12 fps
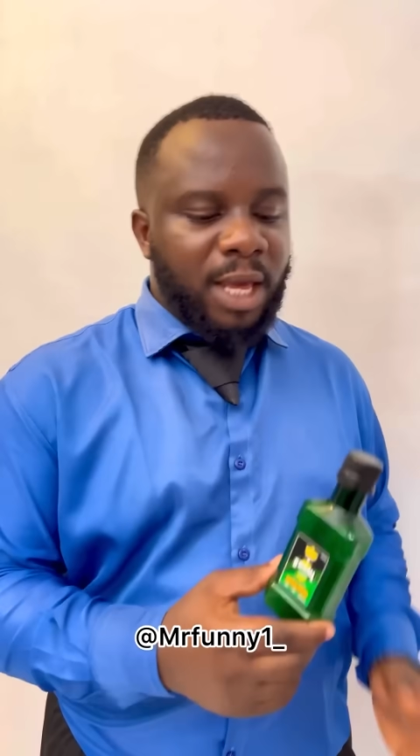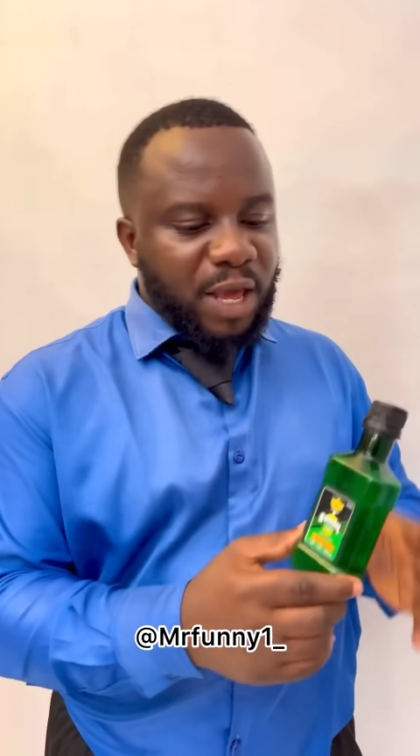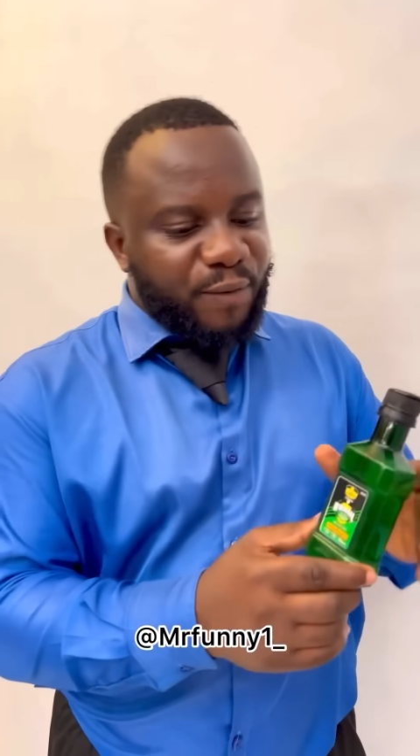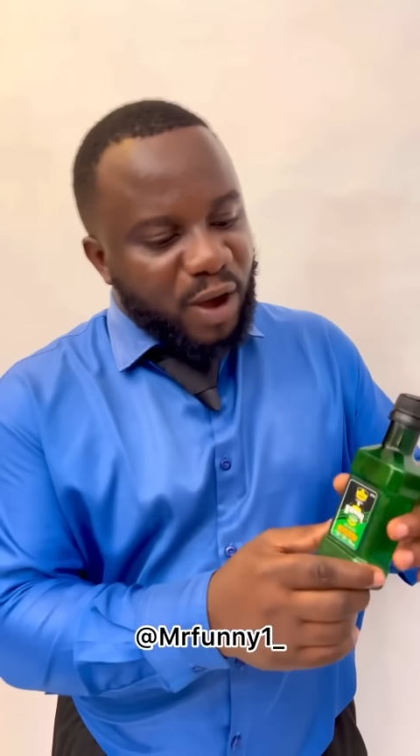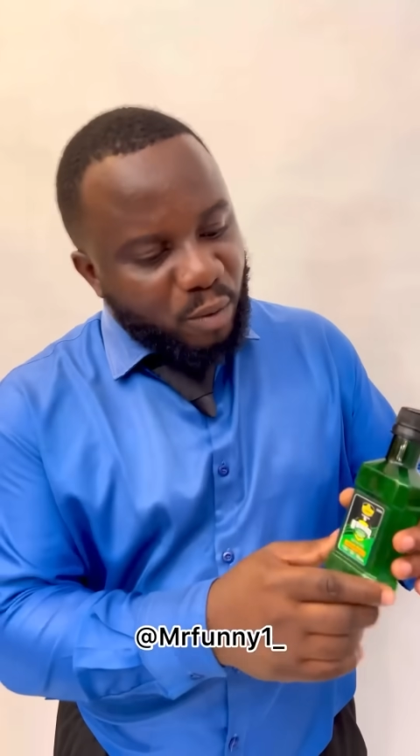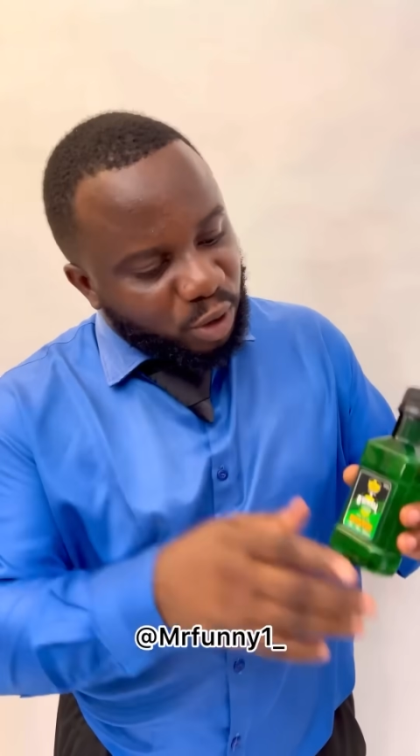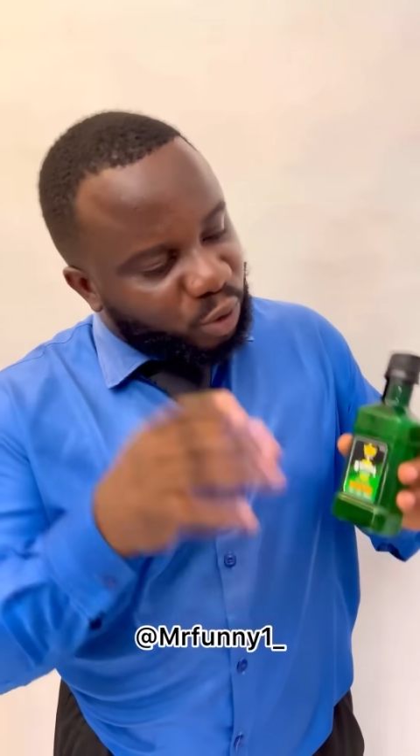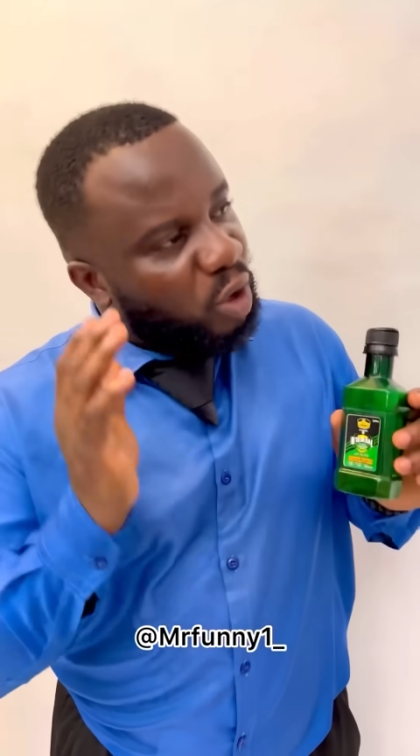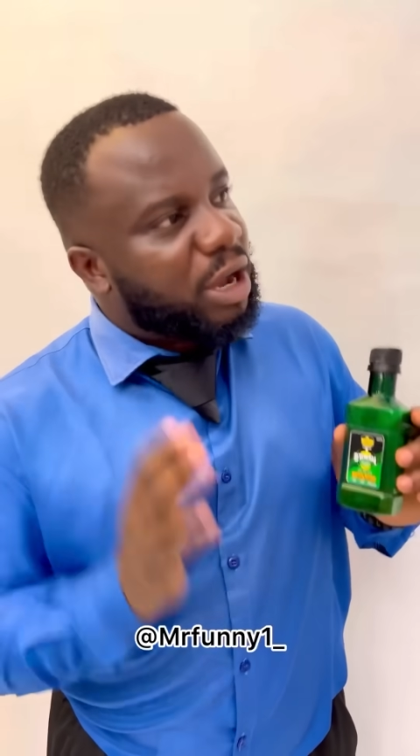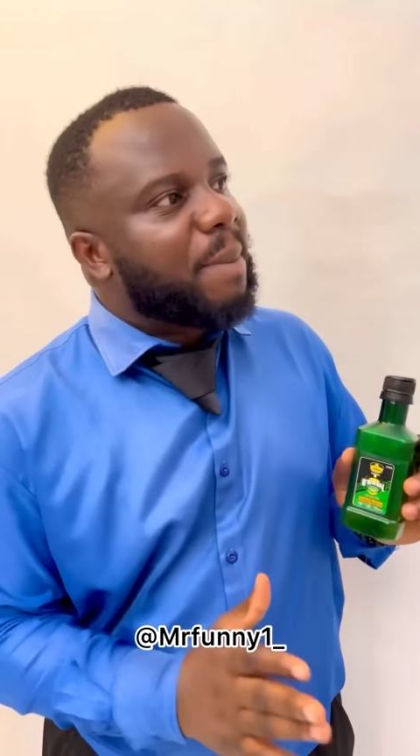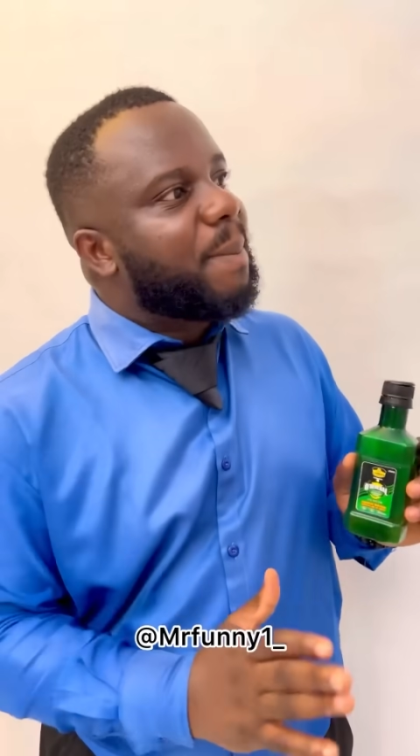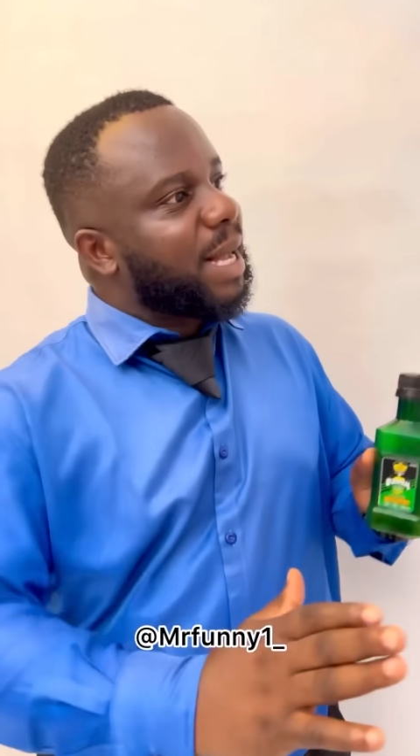If I won't talk
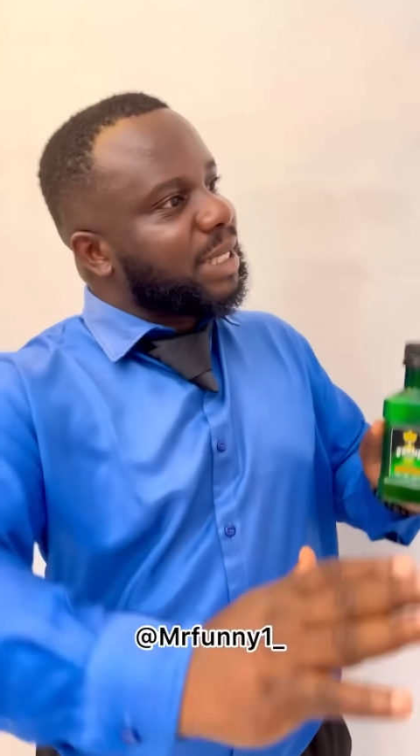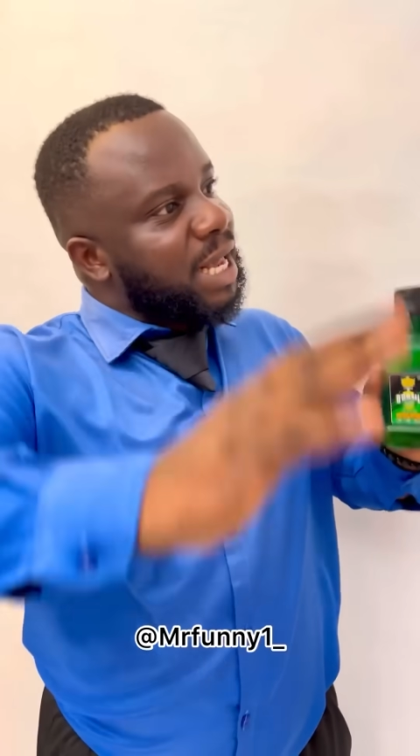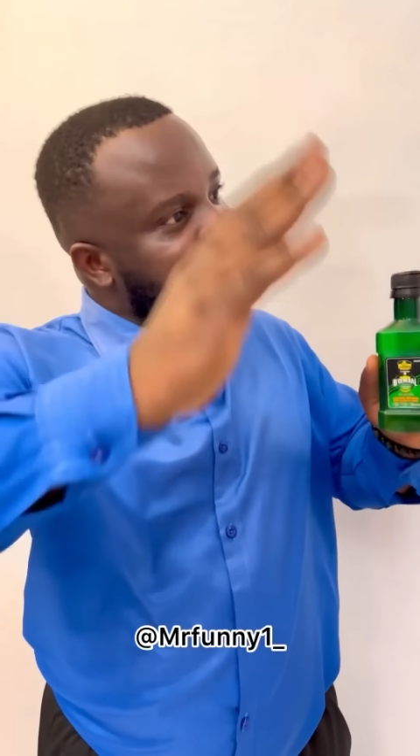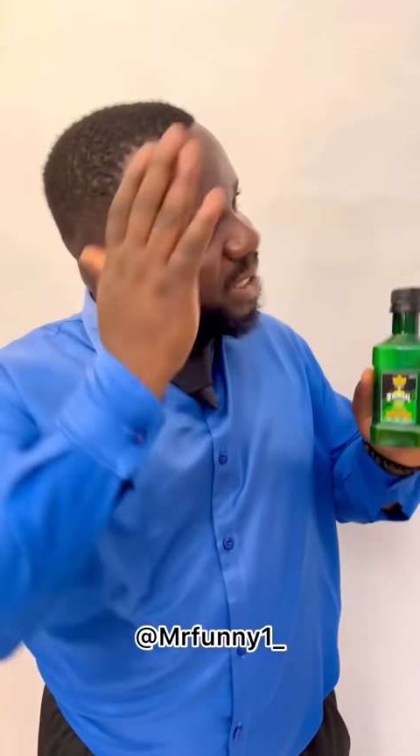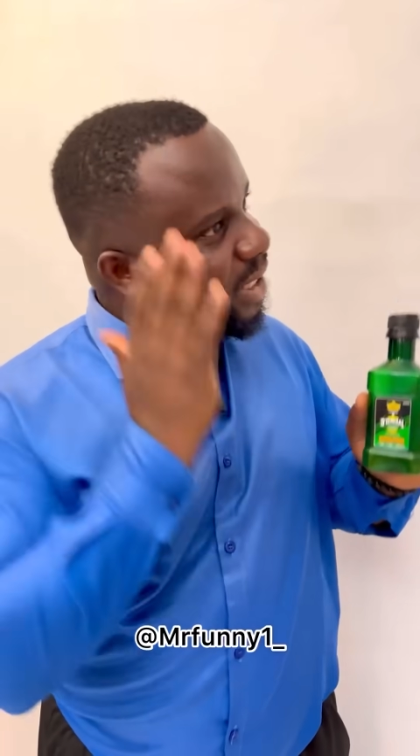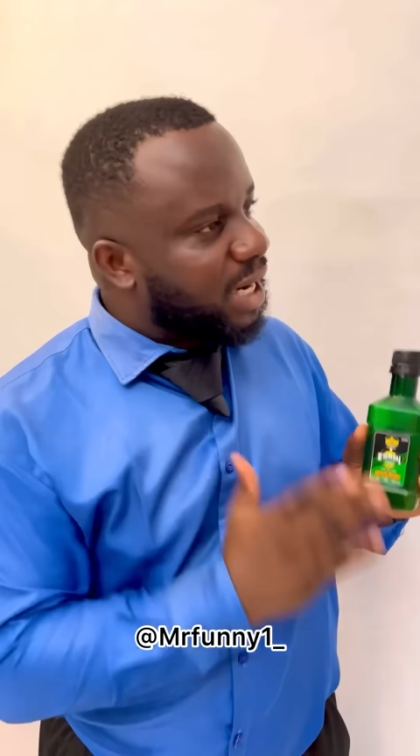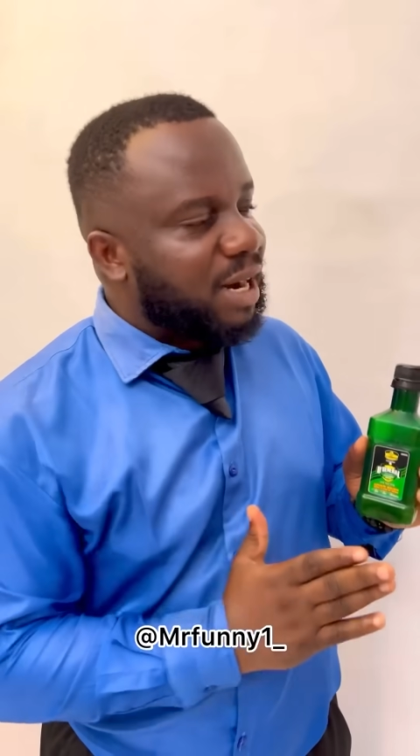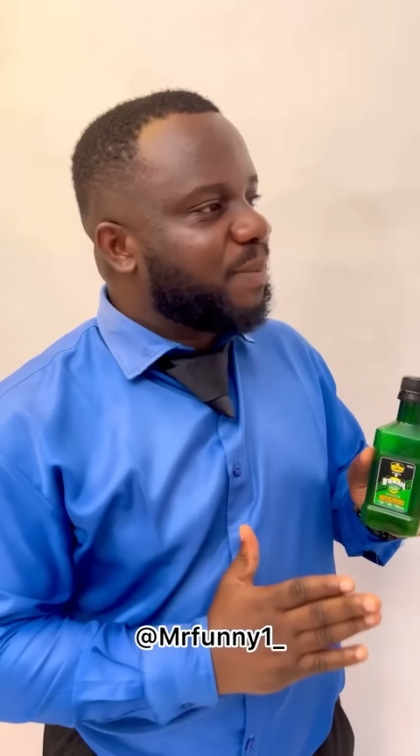about the General